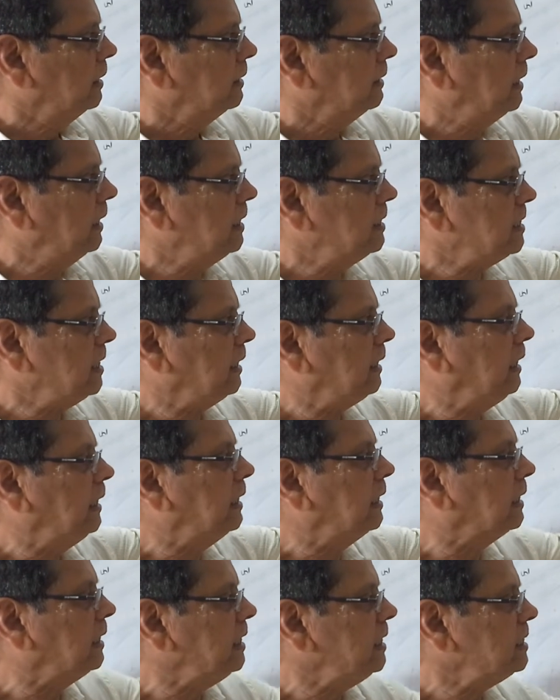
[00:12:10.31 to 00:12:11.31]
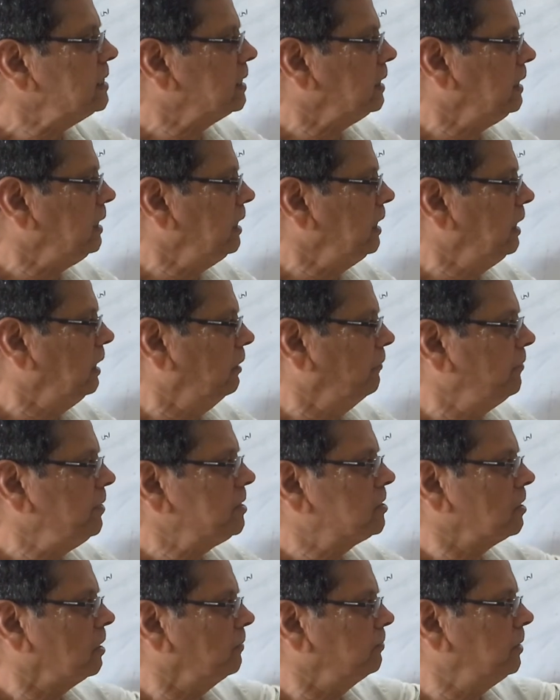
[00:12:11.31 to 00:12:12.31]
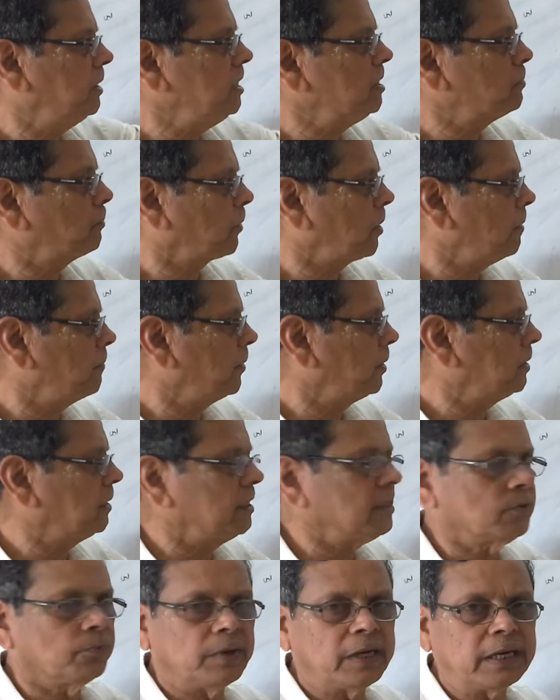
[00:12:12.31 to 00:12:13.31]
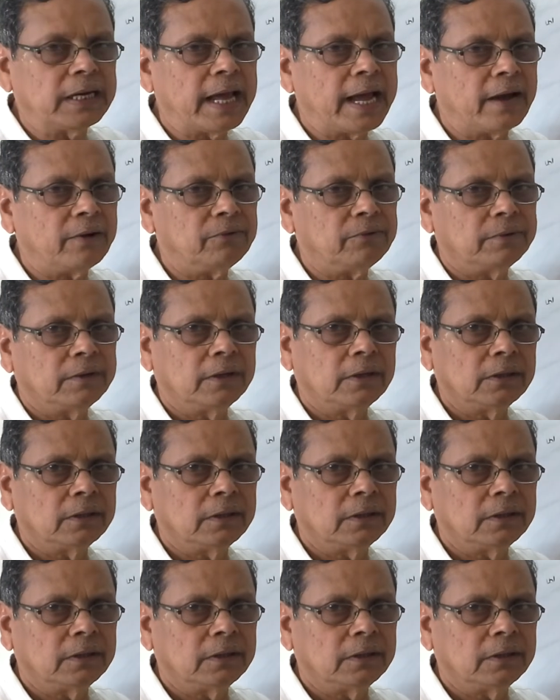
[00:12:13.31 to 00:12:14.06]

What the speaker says: there is a decrease in which of these properties will have